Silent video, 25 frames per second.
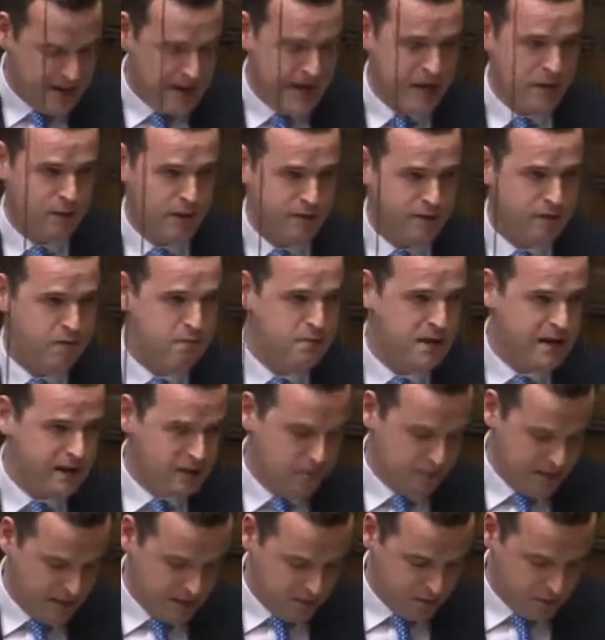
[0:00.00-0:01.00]
However,
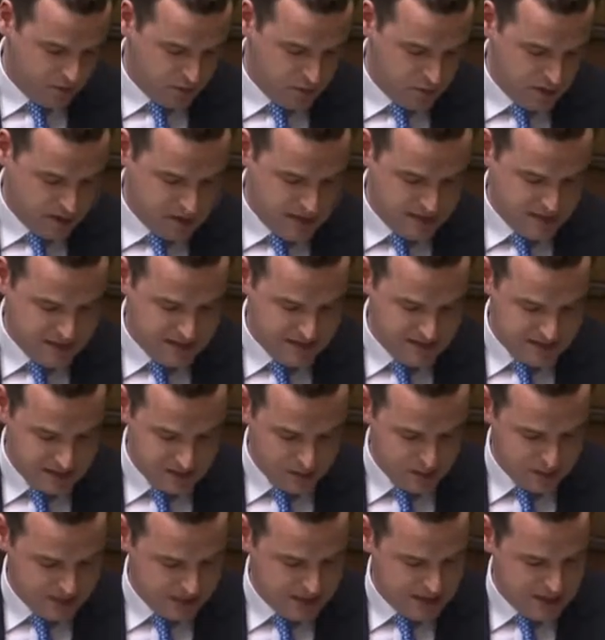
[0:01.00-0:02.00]
many people
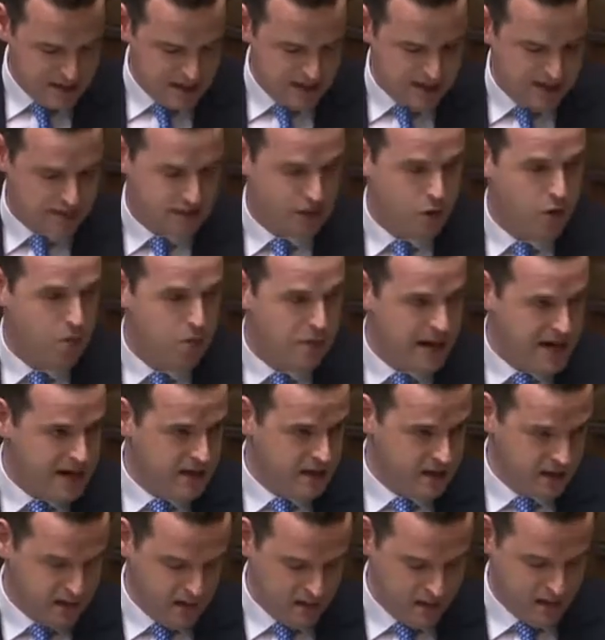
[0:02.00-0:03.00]
still see it as
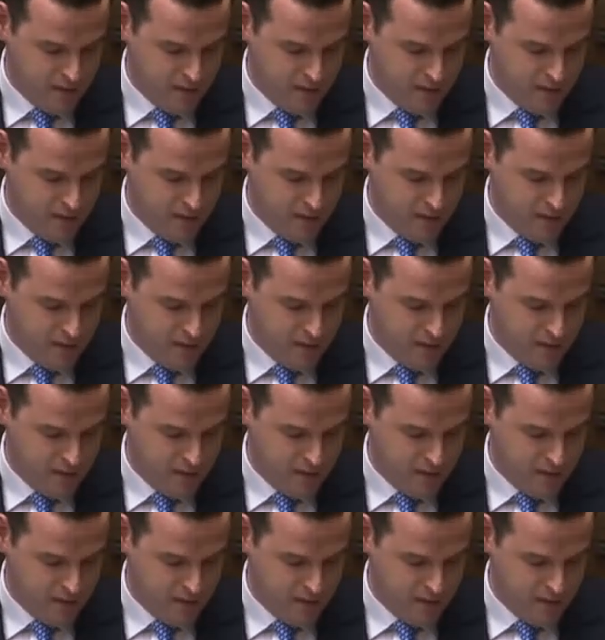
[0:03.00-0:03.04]
opaque